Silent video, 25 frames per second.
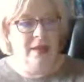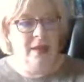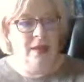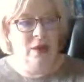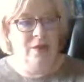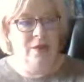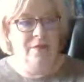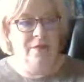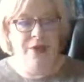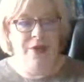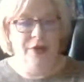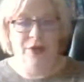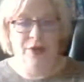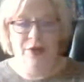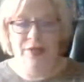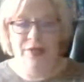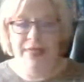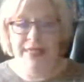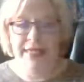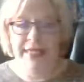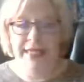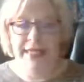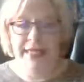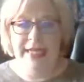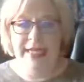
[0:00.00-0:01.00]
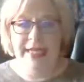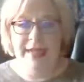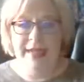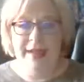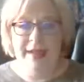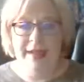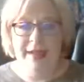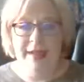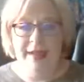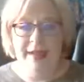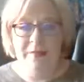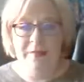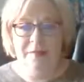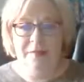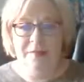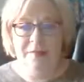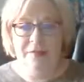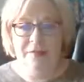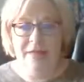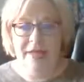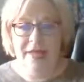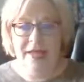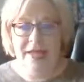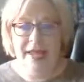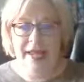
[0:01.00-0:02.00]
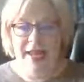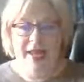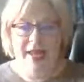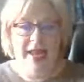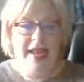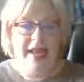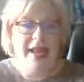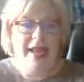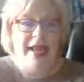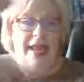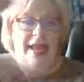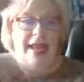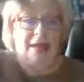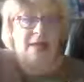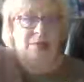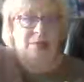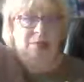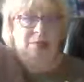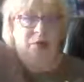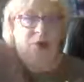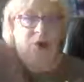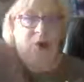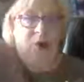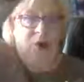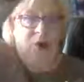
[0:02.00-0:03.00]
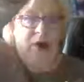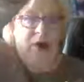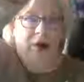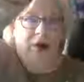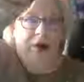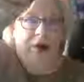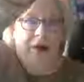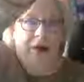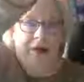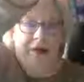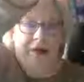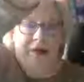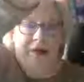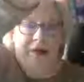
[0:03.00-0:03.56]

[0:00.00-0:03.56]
over your teacup, and pour